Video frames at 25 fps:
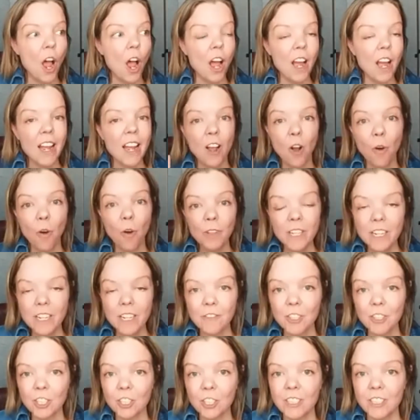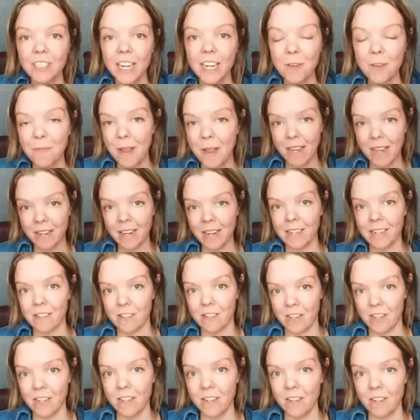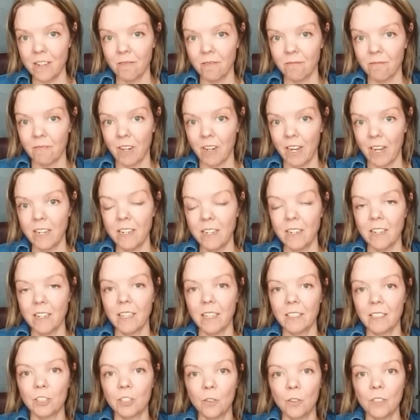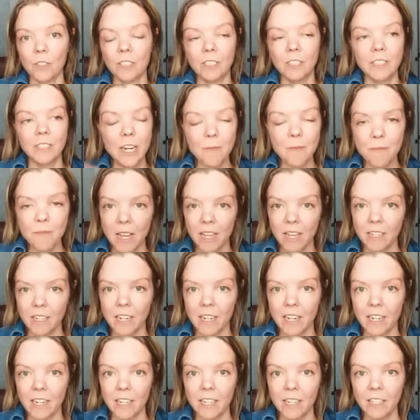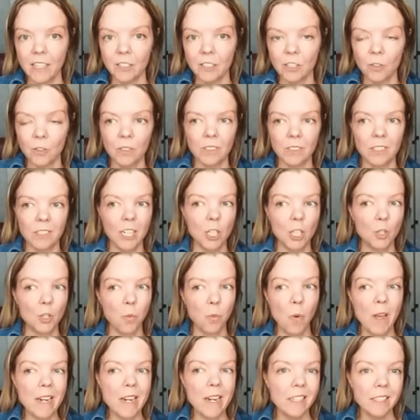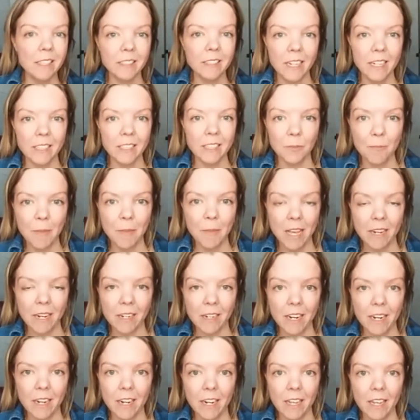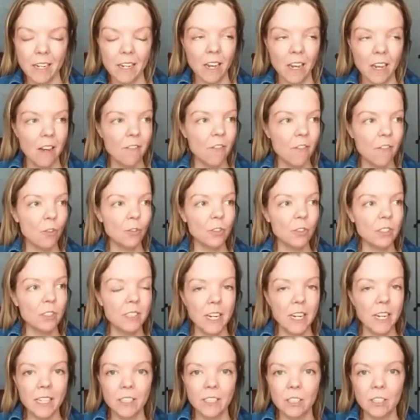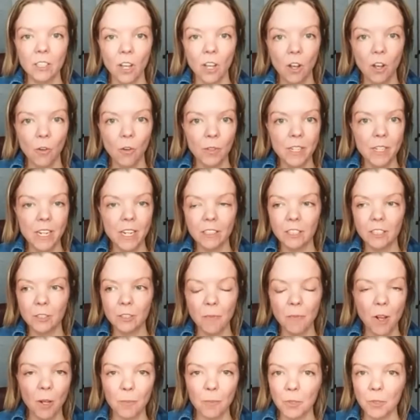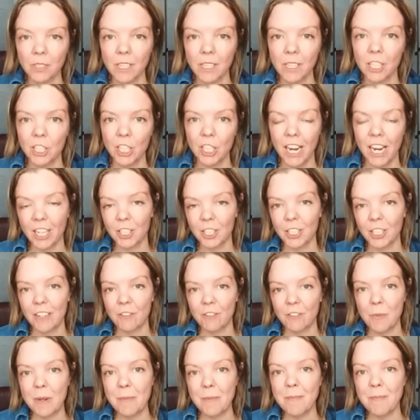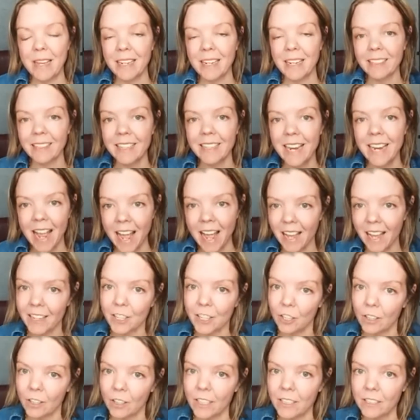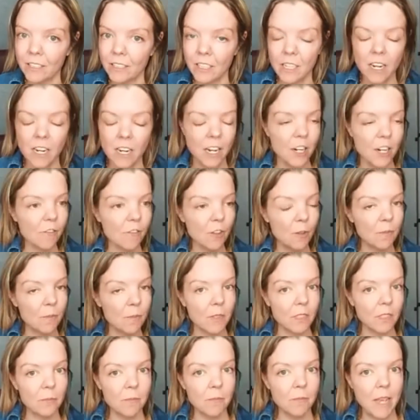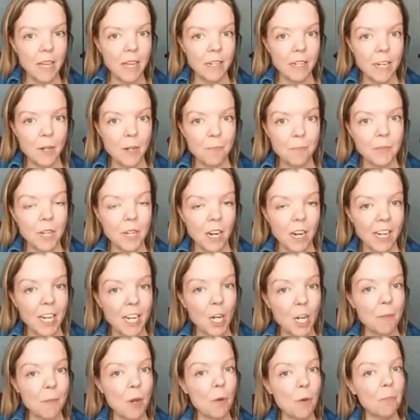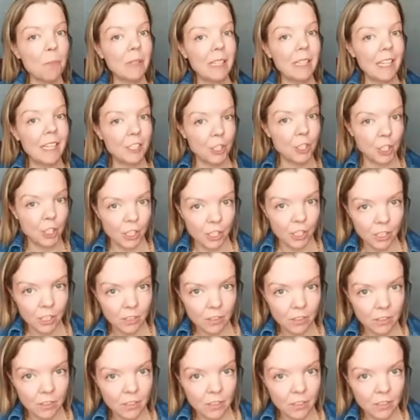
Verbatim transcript: Uh, only if your state mandates it, right? And so it's state mandated. So it's like 20 states mandate it. Of those states, only a small percentage actually have to be medically accurate. None of them mandate talking about pleasure,